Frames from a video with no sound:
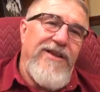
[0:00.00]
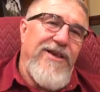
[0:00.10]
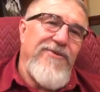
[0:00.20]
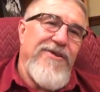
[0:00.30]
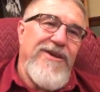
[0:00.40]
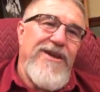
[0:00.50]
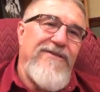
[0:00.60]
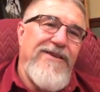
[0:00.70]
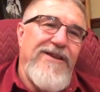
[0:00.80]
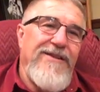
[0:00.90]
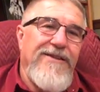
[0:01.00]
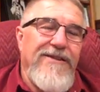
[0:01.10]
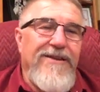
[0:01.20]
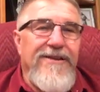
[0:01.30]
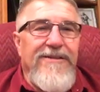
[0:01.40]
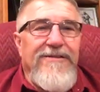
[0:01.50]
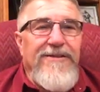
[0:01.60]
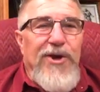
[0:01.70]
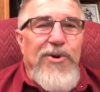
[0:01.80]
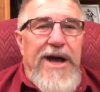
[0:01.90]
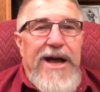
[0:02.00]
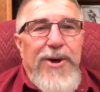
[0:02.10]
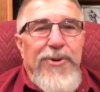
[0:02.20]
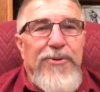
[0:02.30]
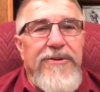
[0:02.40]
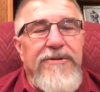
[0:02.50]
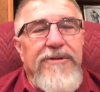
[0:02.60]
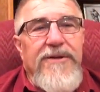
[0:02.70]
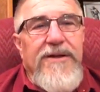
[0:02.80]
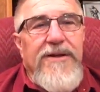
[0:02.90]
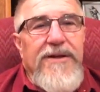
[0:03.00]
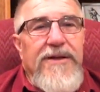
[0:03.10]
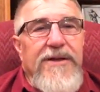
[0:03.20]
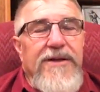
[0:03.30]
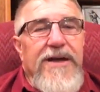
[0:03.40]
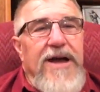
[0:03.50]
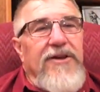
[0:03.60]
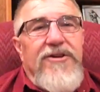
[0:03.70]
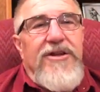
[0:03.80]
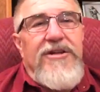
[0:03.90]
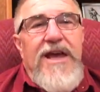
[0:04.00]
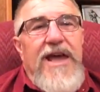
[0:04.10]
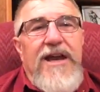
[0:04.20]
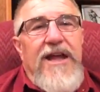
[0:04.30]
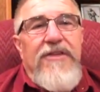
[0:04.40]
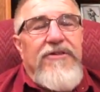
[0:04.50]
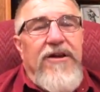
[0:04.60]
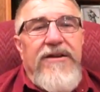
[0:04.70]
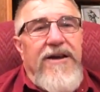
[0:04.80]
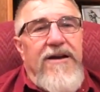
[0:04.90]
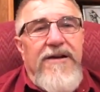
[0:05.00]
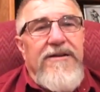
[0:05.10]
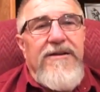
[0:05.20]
the other end of it in, the, in Ohio. And I looked at that and I thought, God,